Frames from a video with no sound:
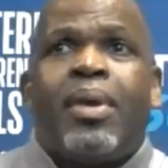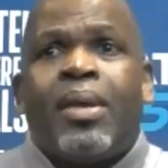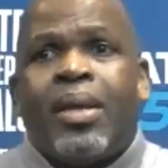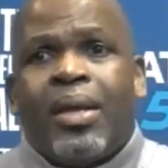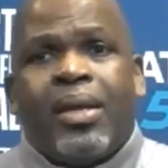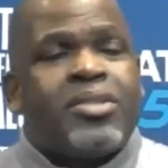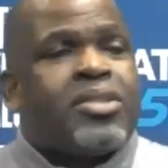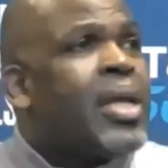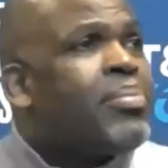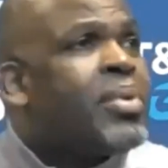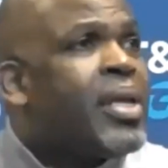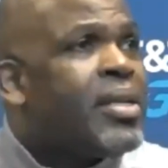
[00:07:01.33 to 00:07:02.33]
He
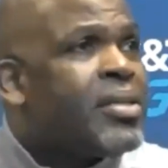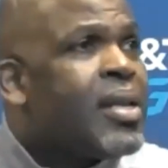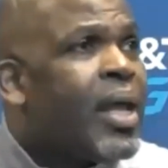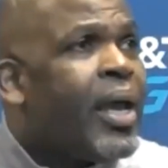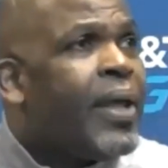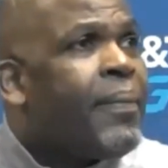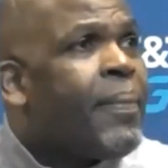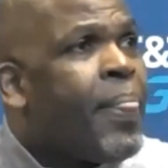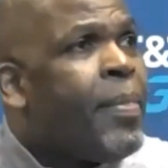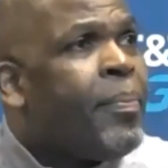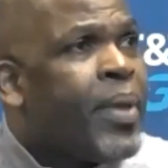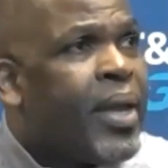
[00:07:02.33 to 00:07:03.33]
stepped in tonight
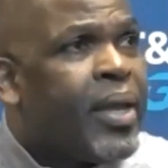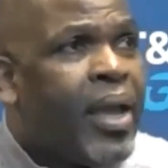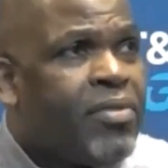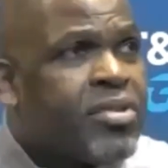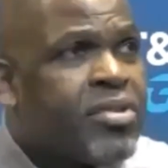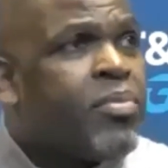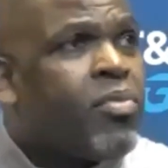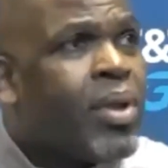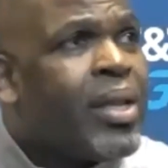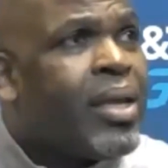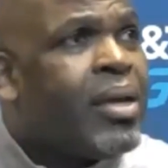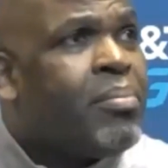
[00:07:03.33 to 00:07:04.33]
and gave us some really
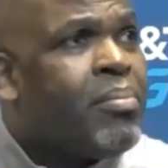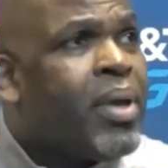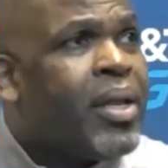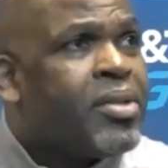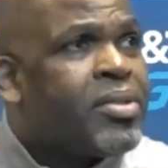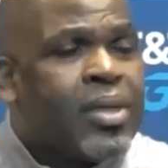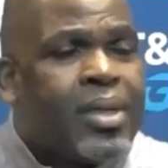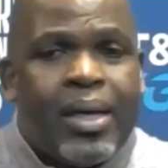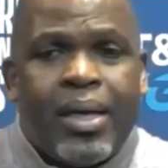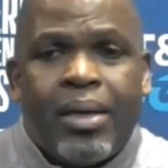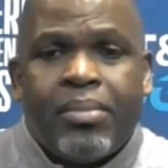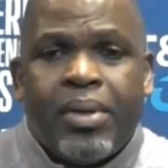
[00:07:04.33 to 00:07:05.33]
good minutes. Uh,
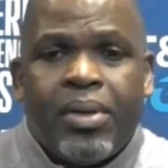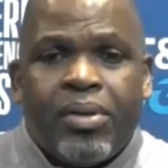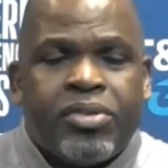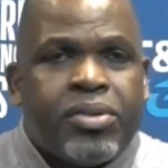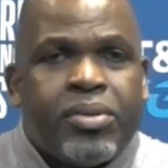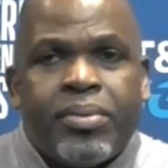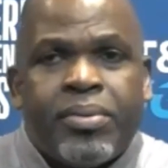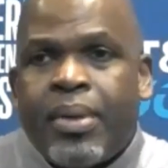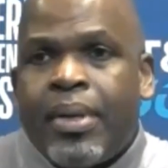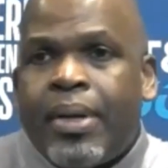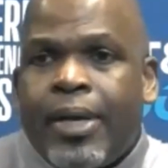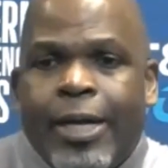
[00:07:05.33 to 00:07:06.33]
you know, so
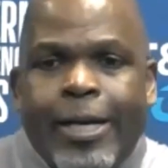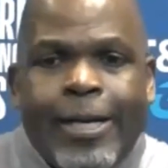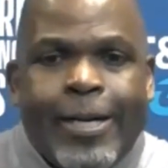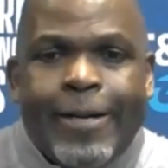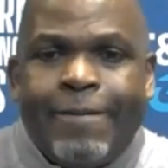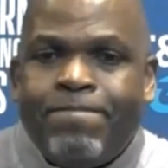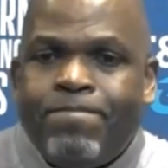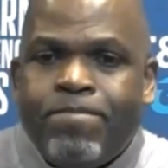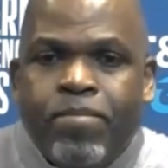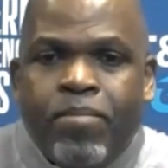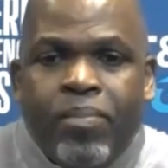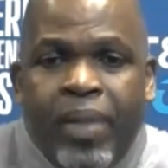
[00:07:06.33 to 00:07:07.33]
uh,
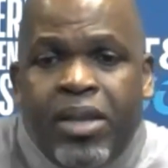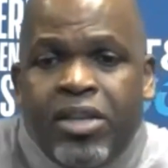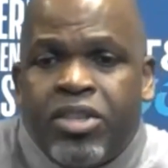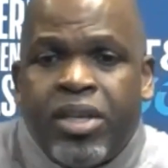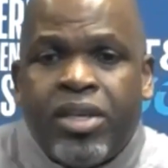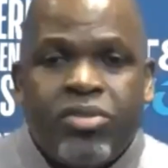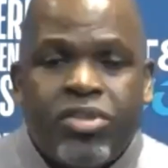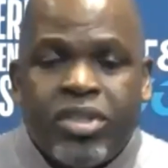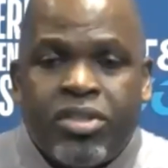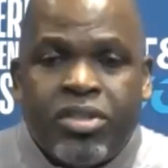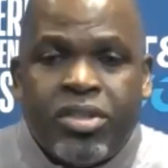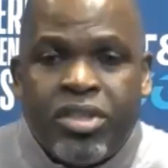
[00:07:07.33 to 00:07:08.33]
they continue
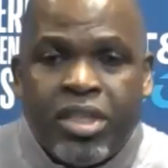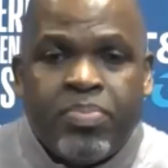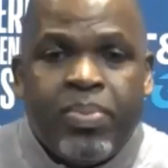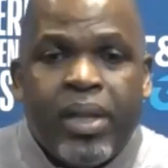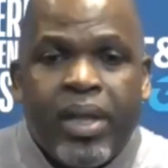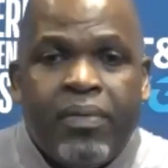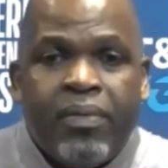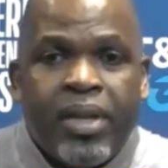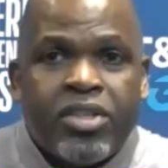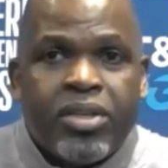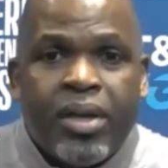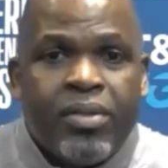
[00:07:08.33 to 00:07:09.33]
to just believe in each
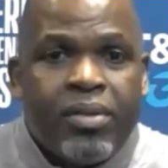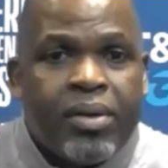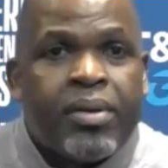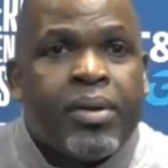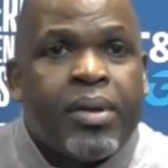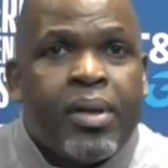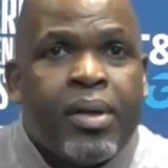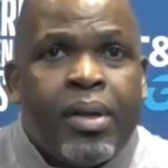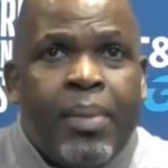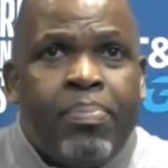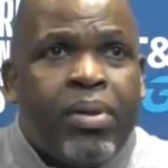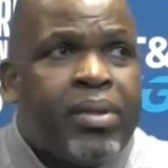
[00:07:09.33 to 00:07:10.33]
other and
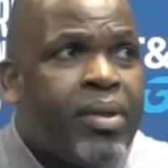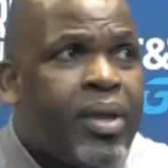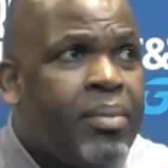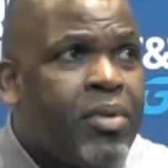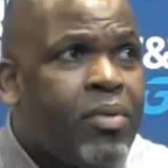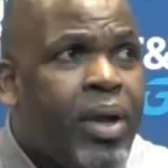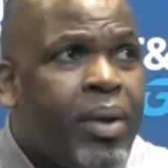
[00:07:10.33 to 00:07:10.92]
play the game the right way.